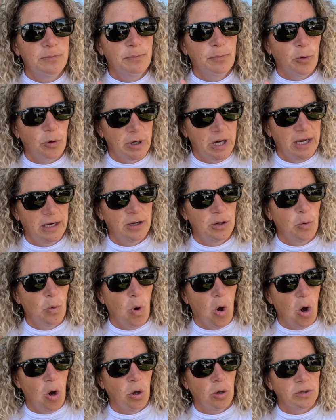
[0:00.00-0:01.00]
Bourdain who
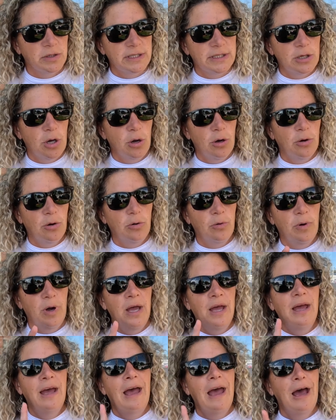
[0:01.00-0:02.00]
also
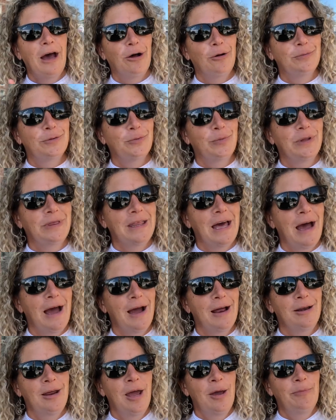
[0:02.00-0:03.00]
helped with
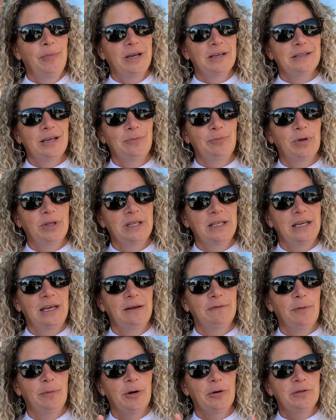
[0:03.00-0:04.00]
that, because I
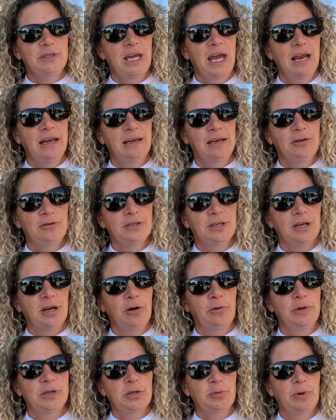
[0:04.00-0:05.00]
believe about 10 years
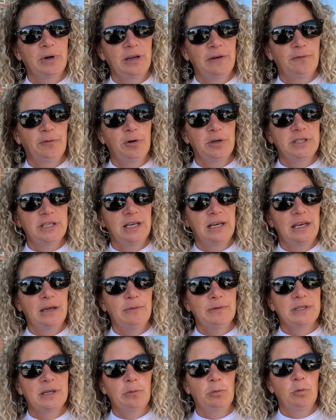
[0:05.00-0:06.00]
ago in 2014 he
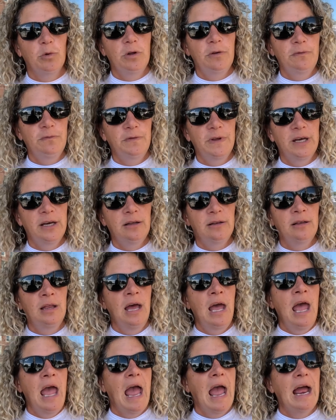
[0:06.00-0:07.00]
was in Wolfville,
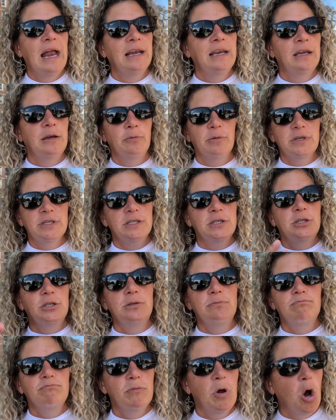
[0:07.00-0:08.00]
and he was
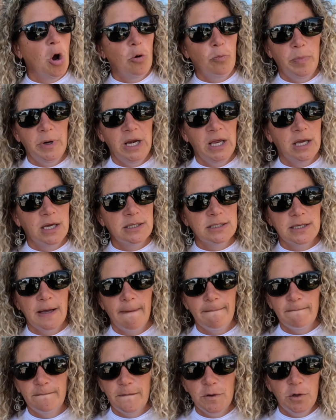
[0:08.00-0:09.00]
opening
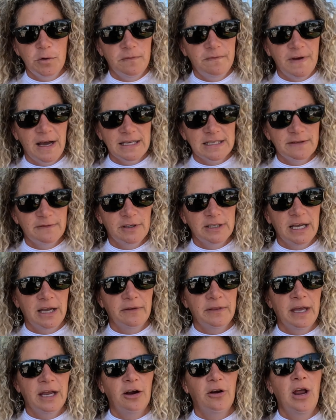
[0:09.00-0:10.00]
some food festival
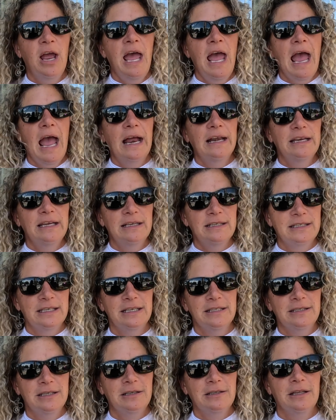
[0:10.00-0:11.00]
down there, and he
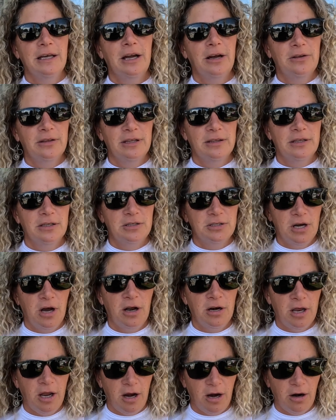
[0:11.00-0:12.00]
did declare that the
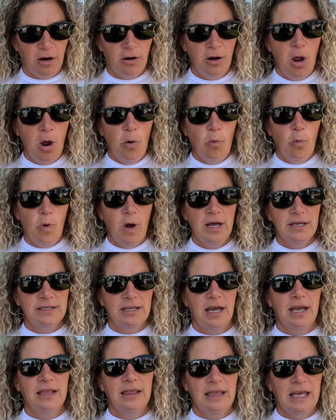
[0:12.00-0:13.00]
donair was
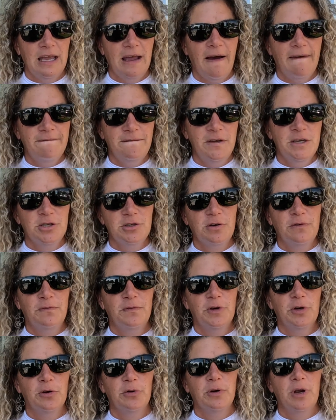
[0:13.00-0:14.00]
like the official
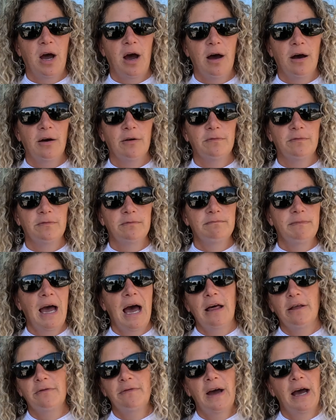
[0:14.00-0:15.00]
food of
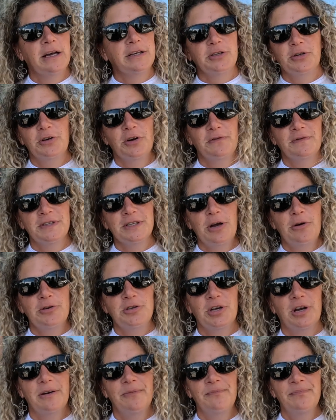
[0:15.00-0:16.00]
Halifax or Nova
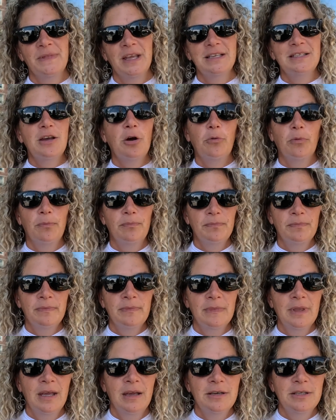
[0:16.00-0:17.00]
Scotia. So,
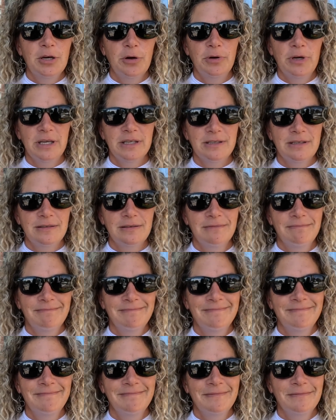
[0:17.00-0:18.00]
Tony's.
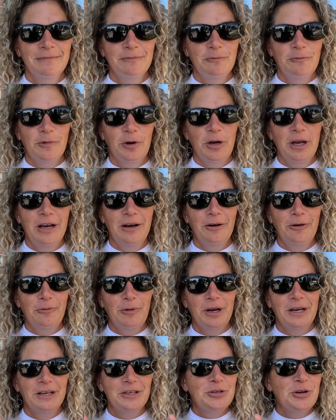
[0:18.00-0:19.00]
We're here,
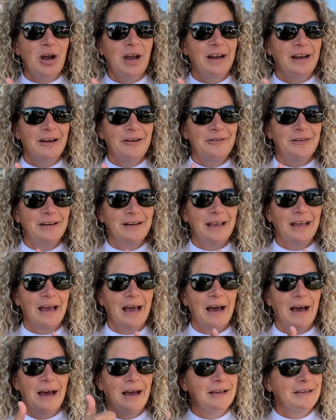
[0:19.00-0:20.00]
we're gonna try it out
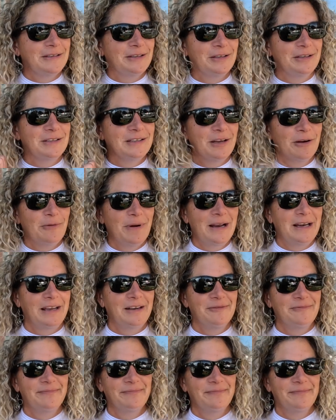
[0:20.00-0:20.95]
as soon as they're ready.